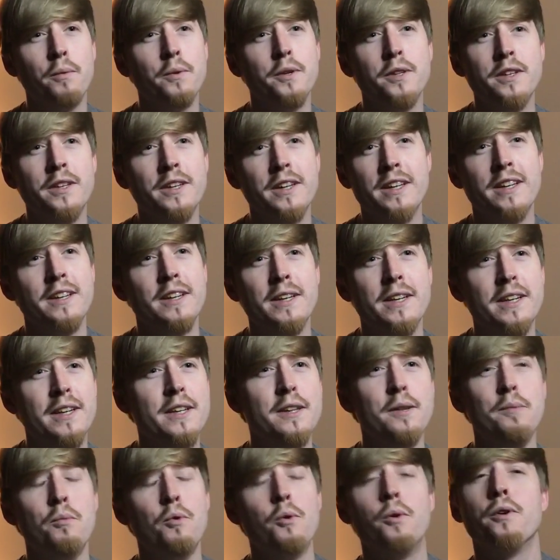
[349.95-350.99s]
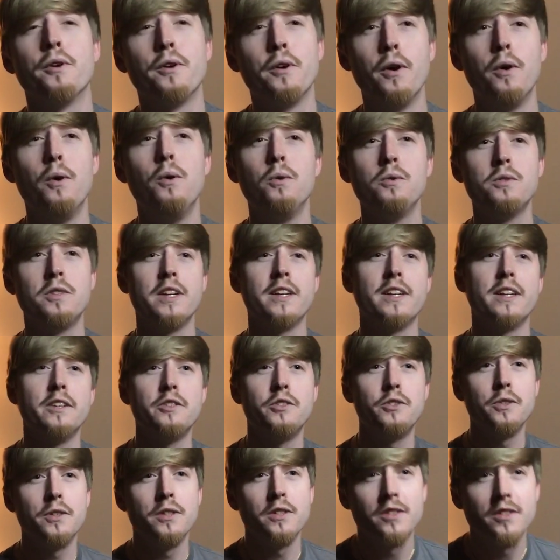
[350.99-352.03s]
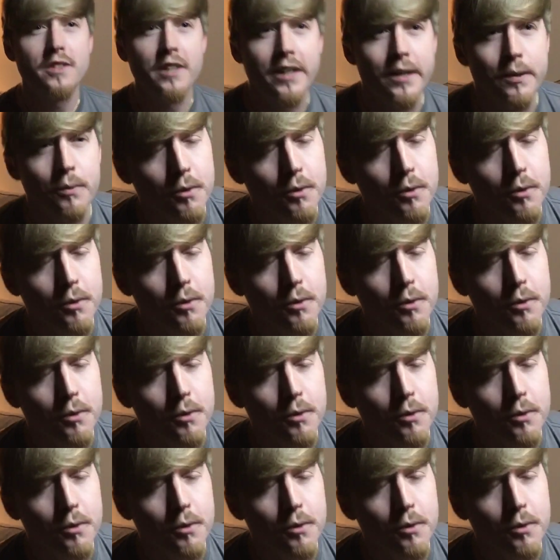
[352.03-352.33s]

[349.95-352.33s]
really any more goals, I guess you could say.